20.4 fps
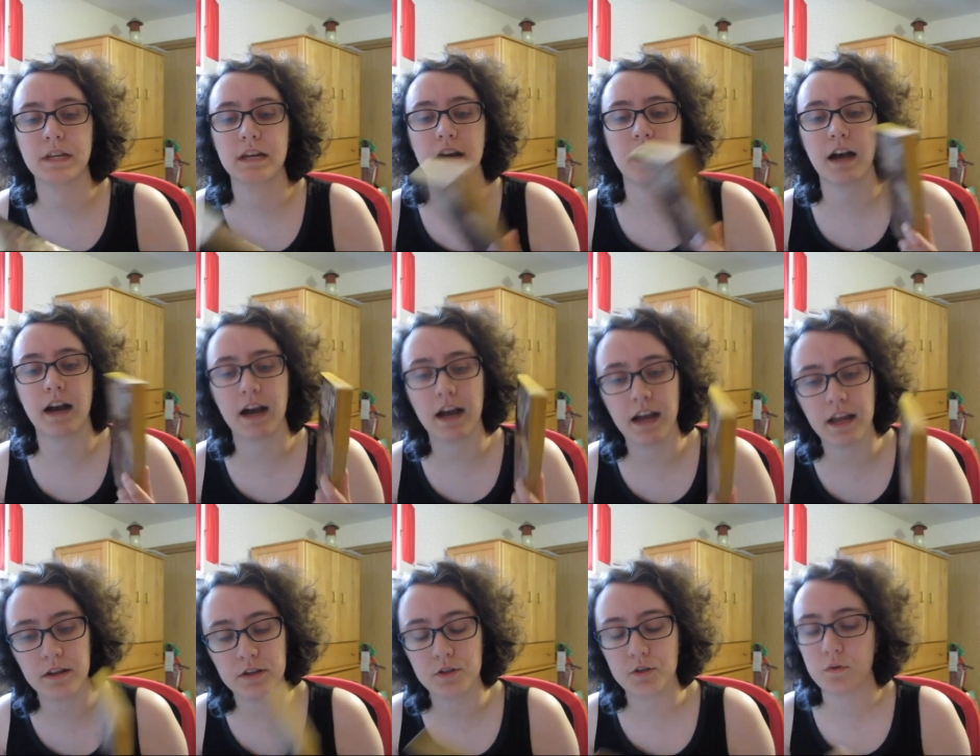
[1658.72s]

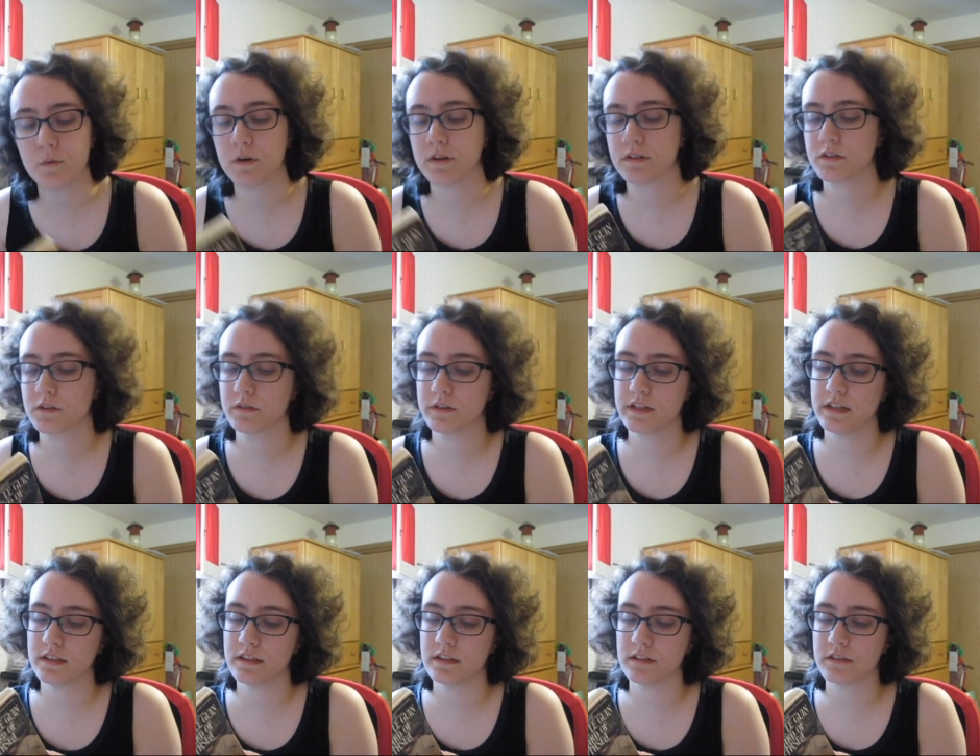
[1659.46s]
I do want to
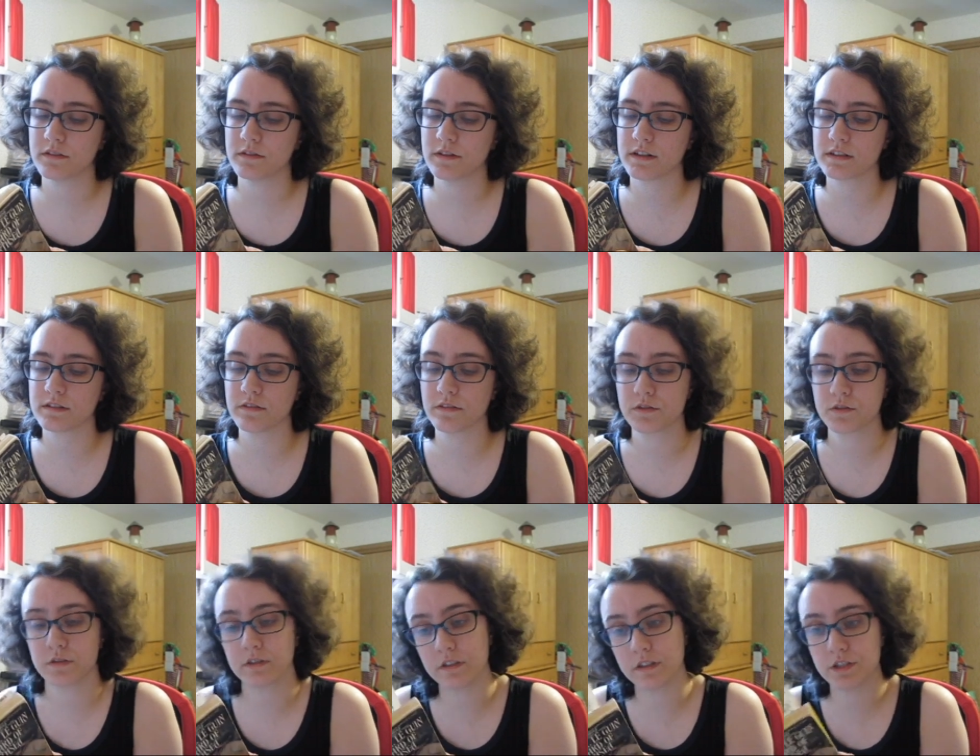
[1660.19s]
read the rest of the
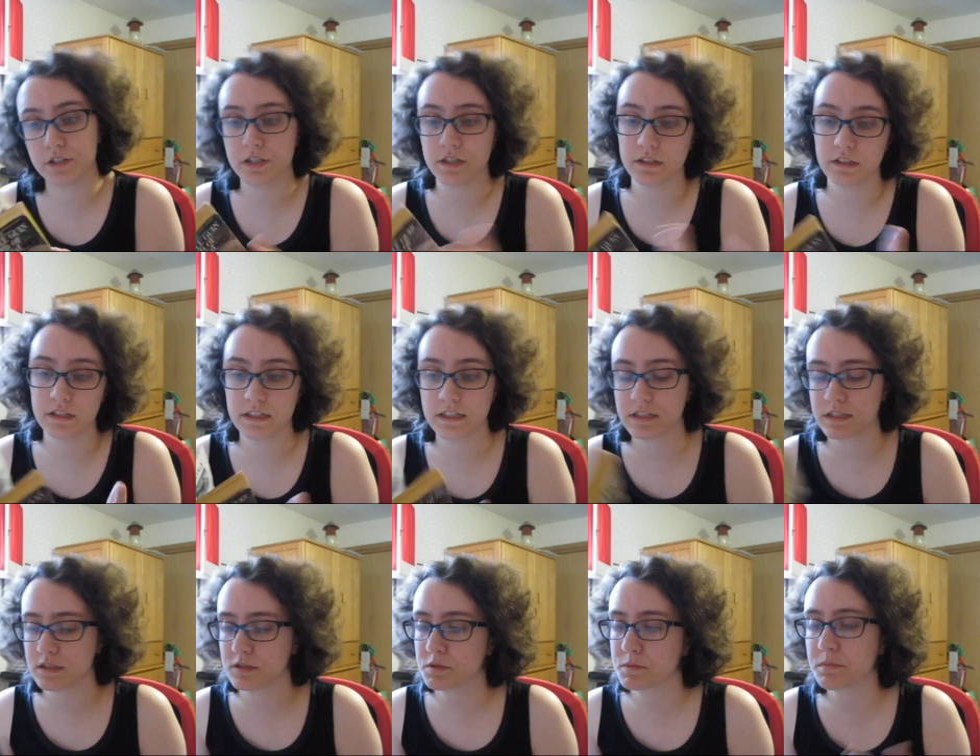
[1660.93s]
trilogy, at
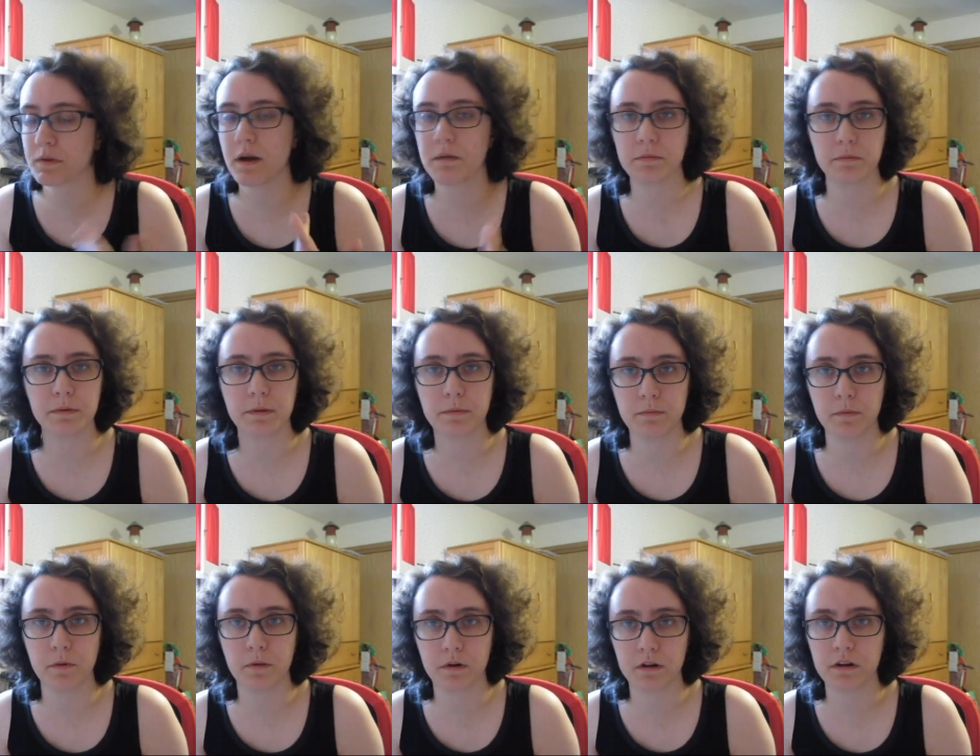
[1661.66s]
least. There's probably
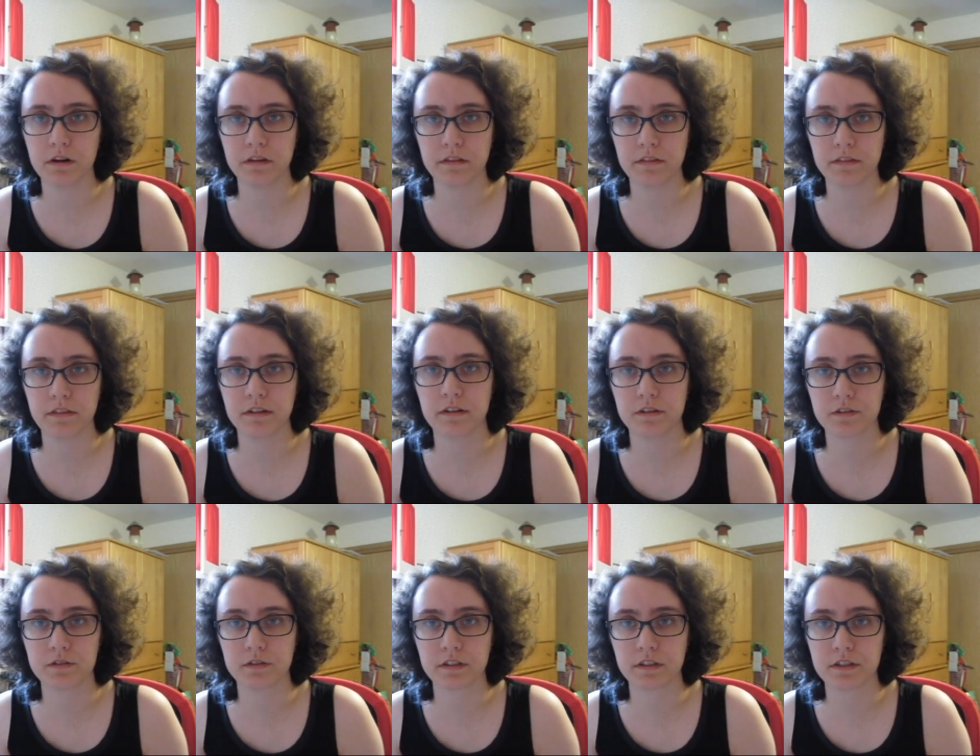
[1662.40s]
more than a
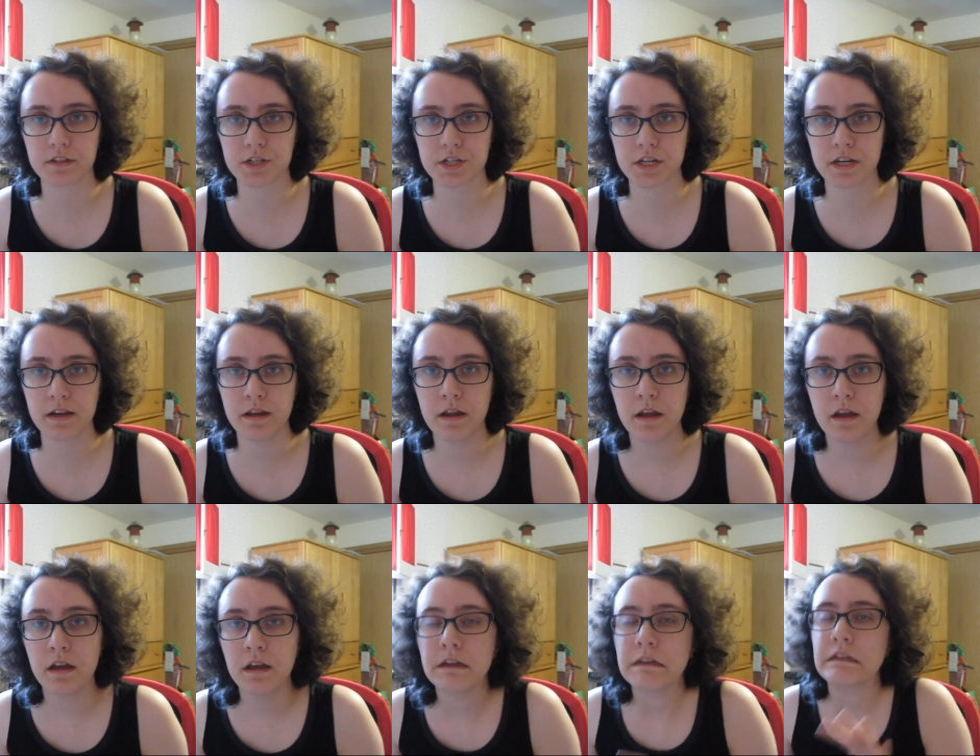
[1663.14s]
trilogy,
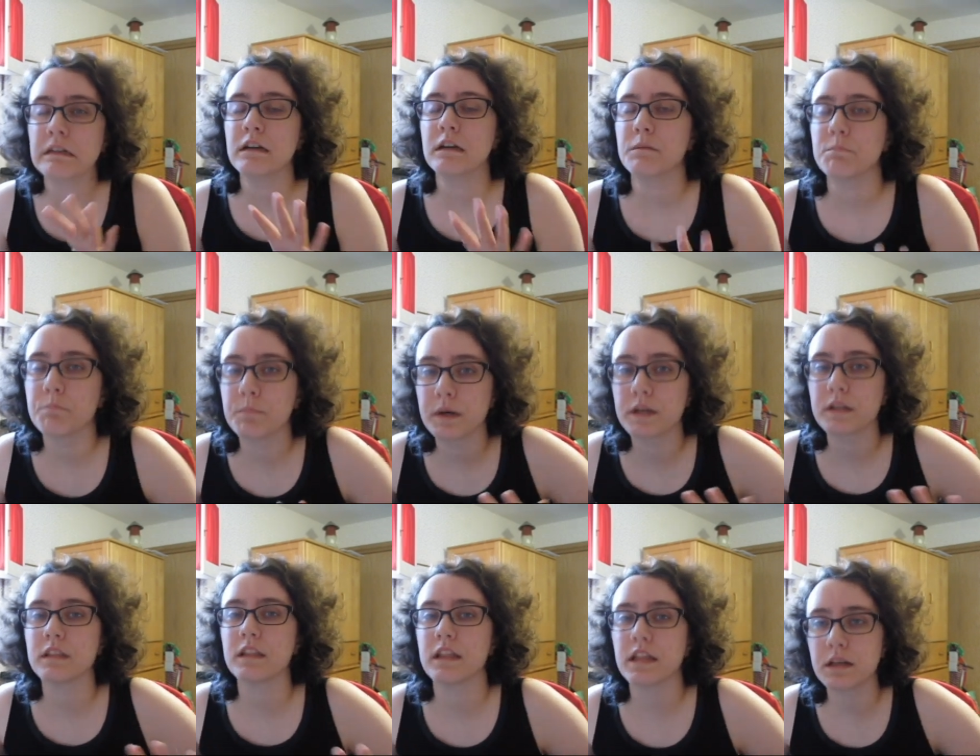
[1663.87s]

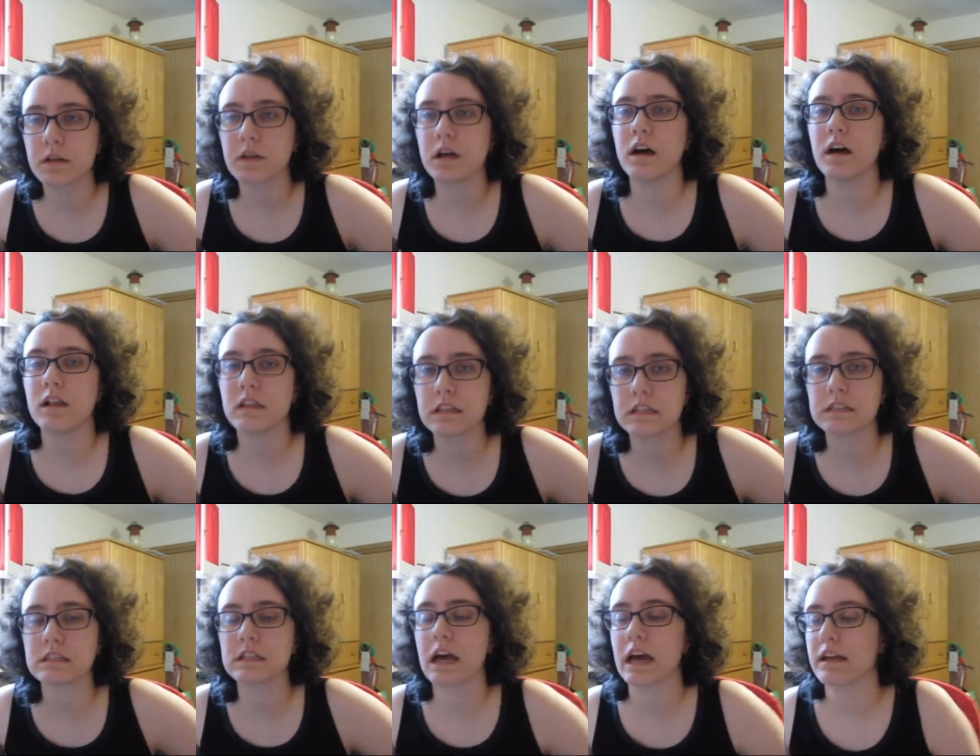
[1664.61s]
but, like, I'll
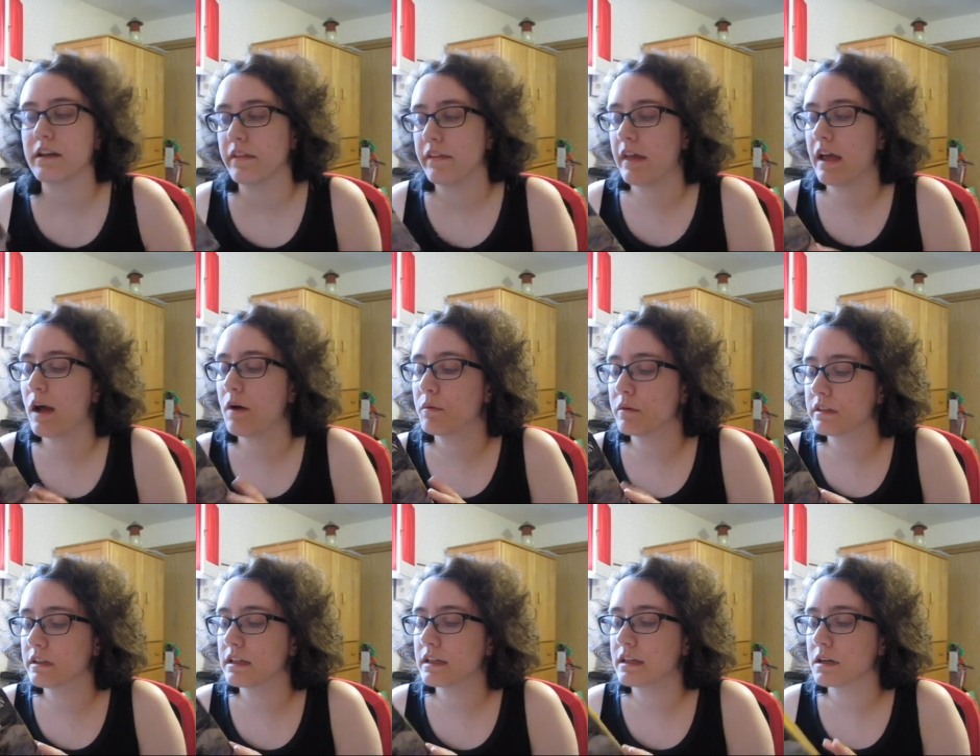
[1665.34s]
decide on that
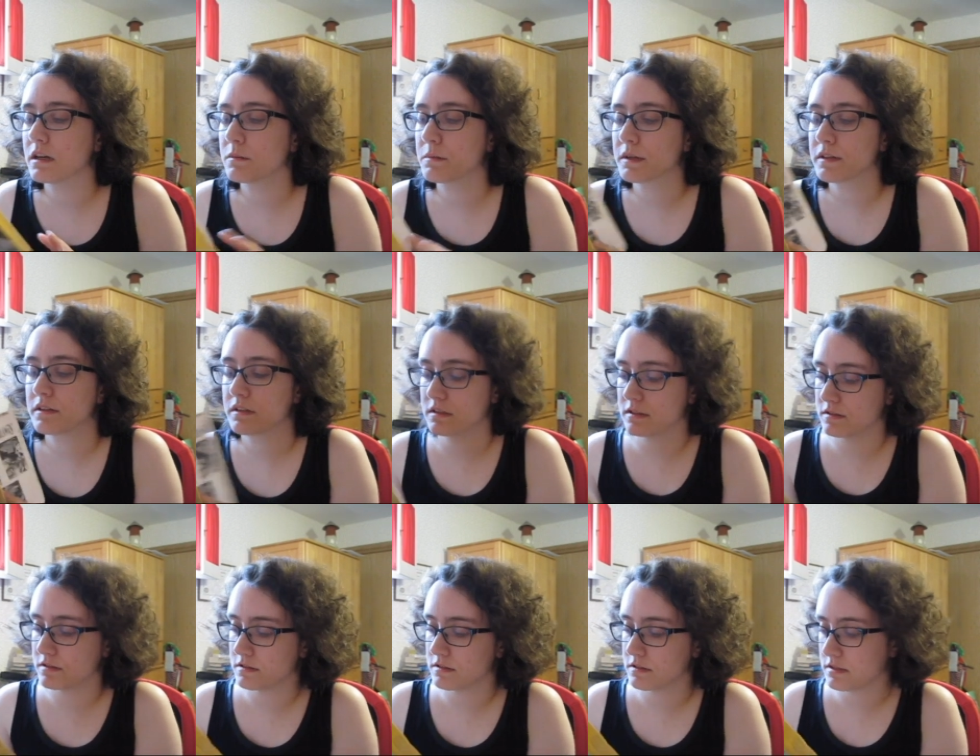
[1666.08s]
one later, but
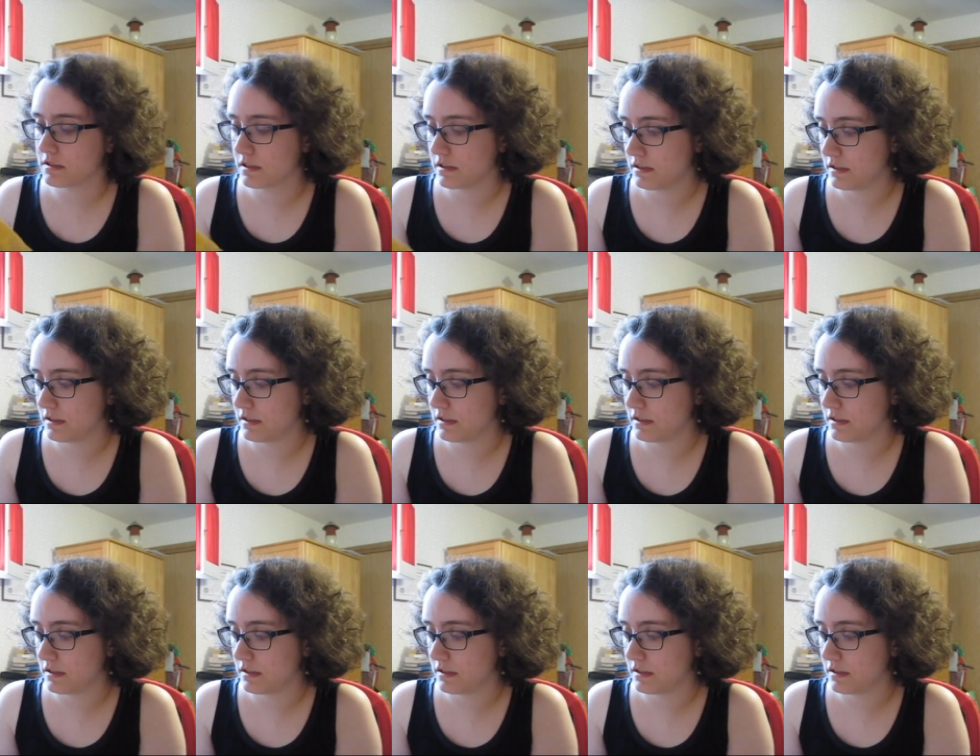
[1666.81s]
there's